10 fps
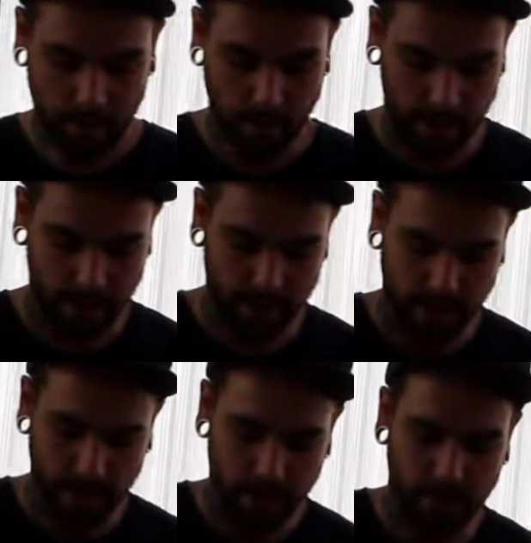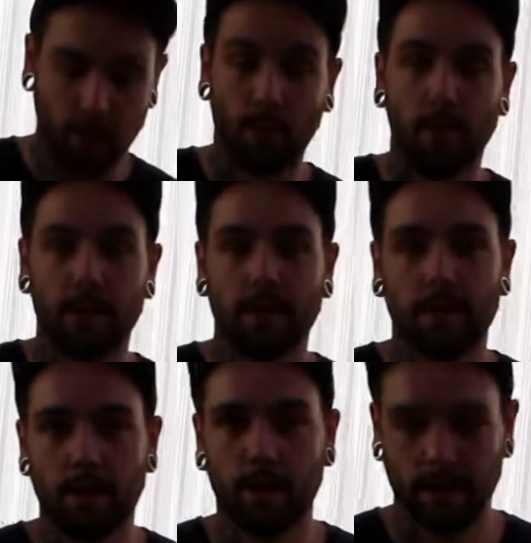Like I said, if you want,
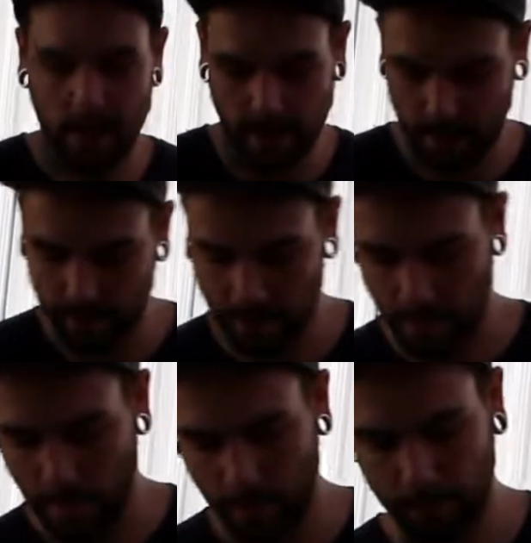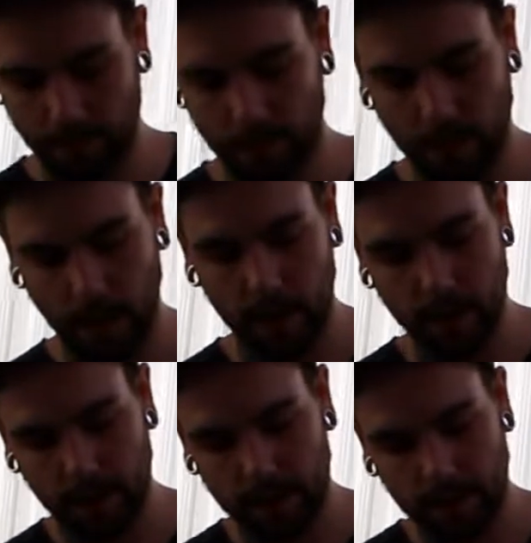go right ahead. I
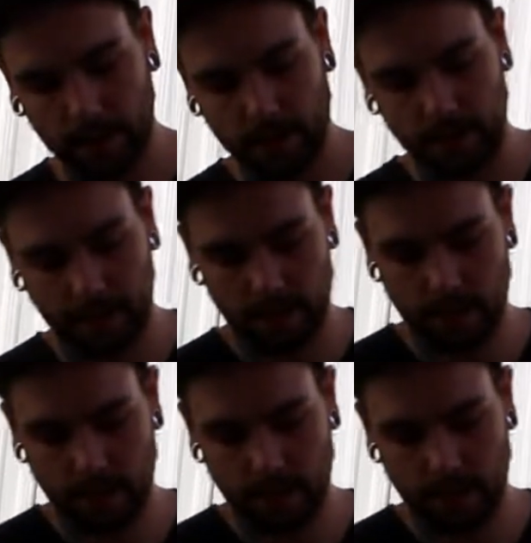personally